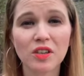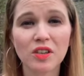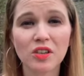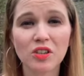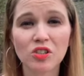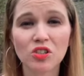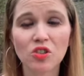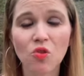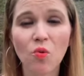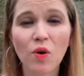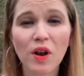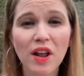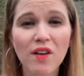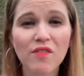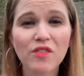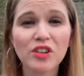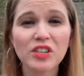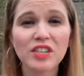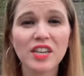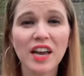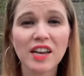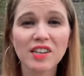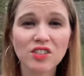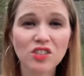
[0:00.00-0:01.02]
So whatever
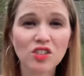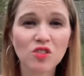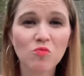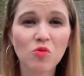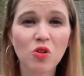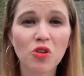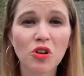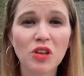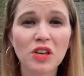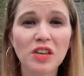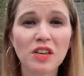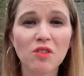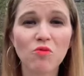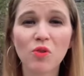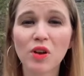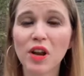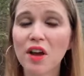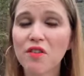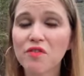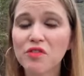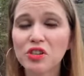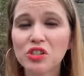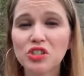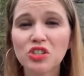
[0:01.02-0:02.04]
testimony,
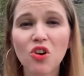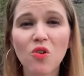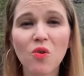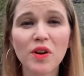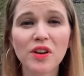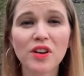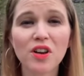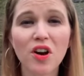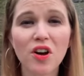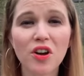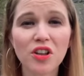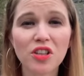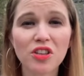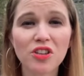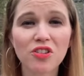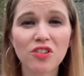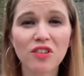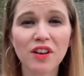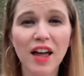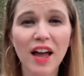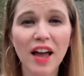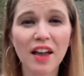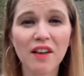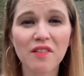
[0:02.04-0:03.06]
whatever's going on in your
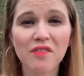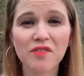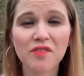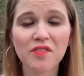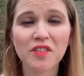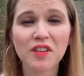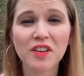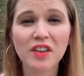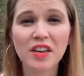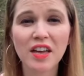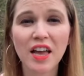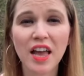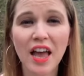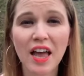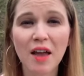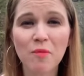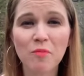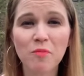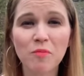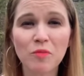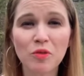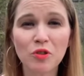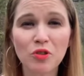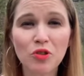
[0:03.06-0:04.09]
life,
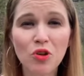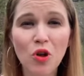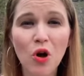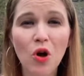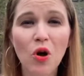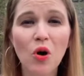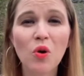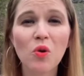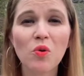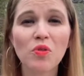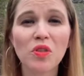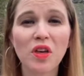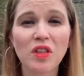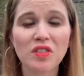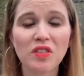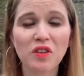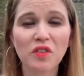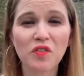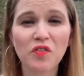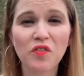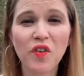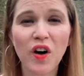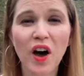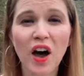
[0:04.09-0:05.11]
know that the
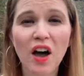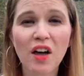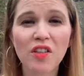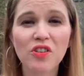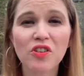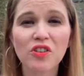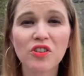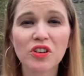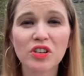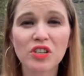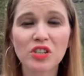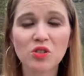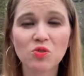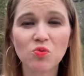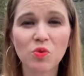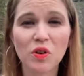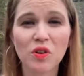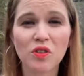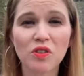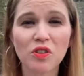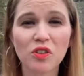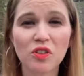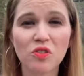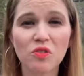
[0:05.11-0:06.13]
Father is
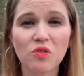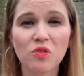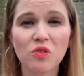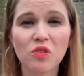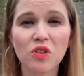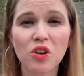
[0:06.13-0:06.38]
with you.